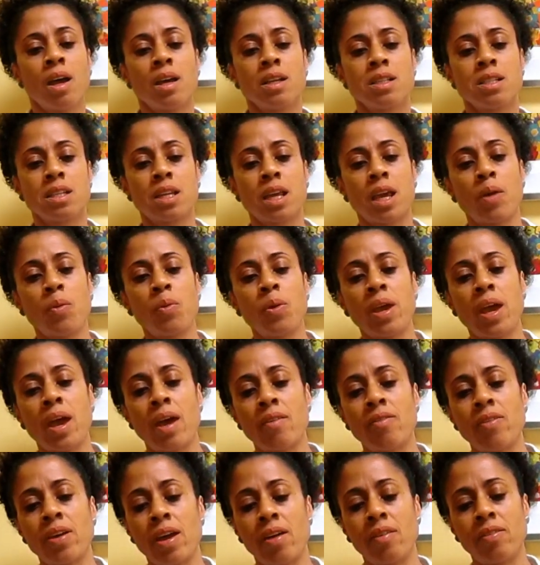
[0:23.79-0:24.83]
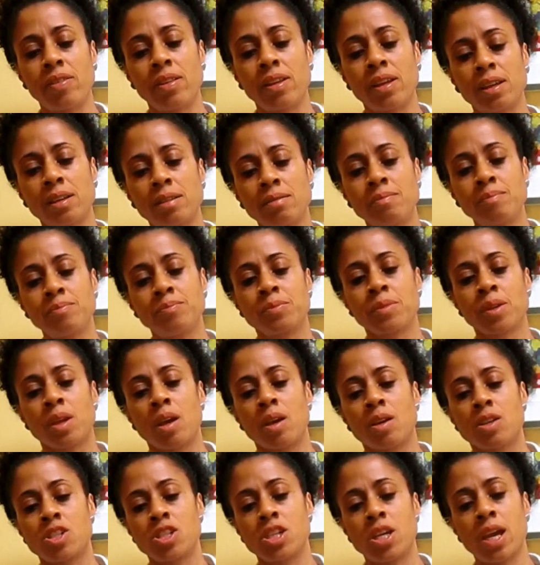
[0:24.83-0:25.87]
Today we have Evelyn.
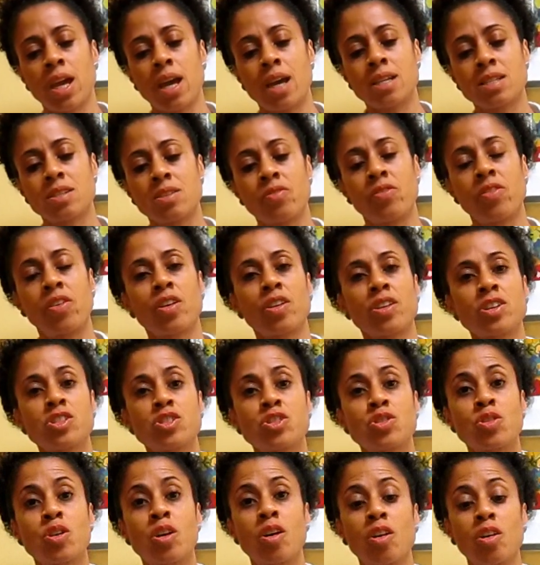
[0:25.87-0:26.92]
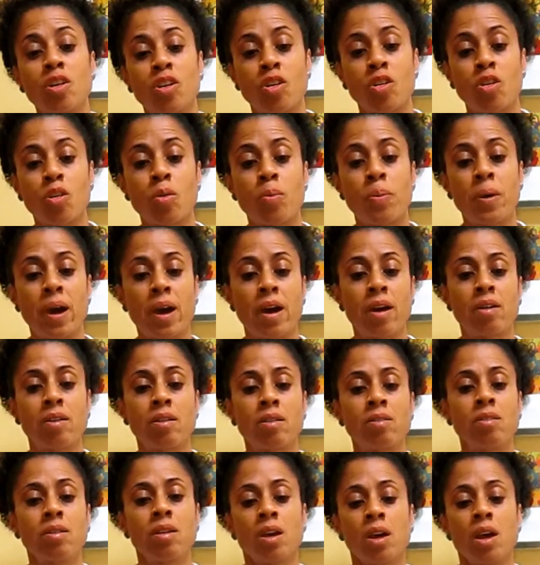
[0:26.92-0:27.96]
She has a very strong curl
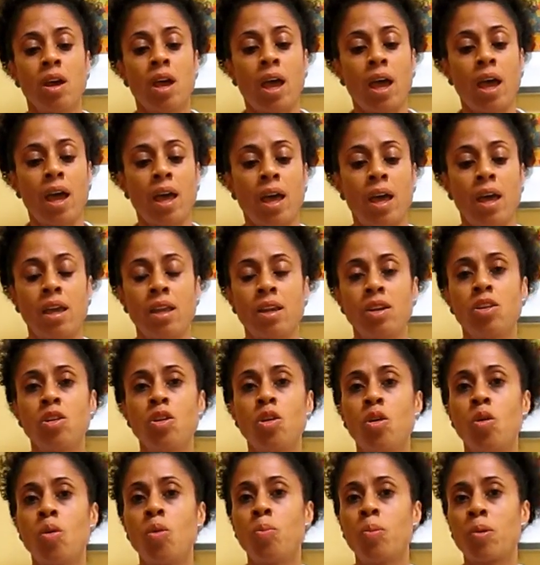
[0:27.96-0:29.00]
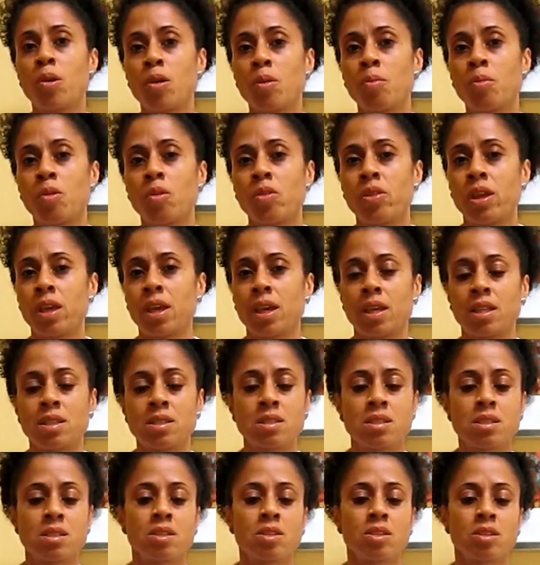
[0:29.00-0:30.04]
pattern and no perm on the
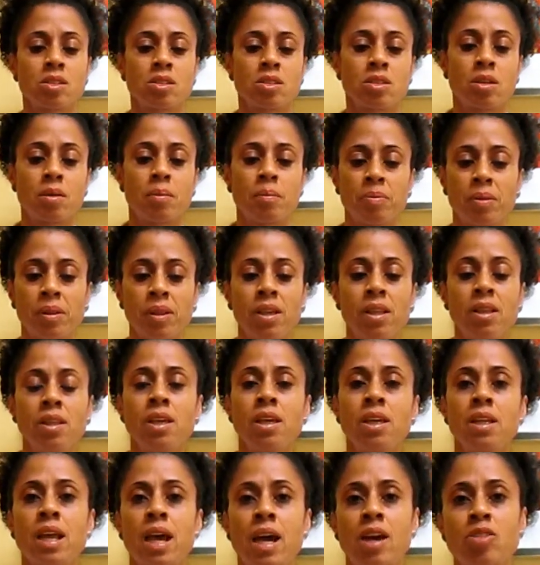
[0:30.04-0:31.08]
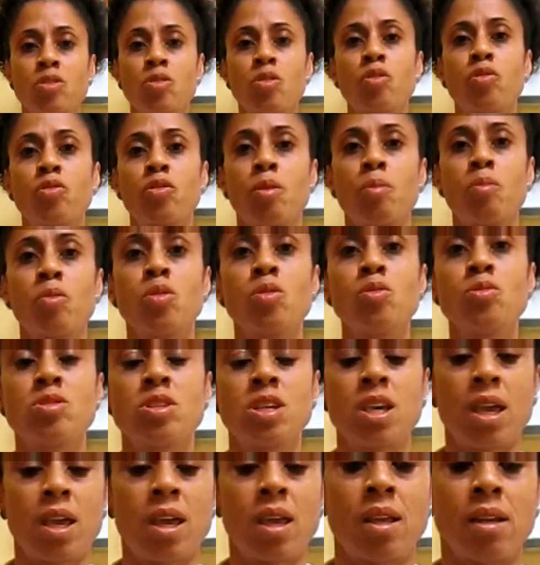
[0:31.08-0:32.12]
ends. Completely natural from root
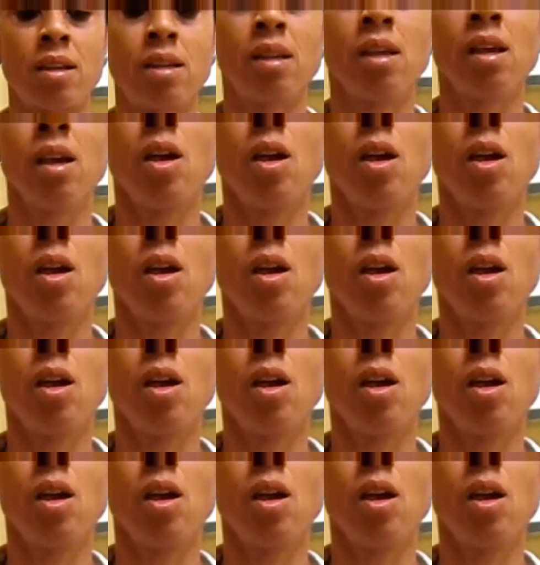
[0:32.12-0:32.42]
to end.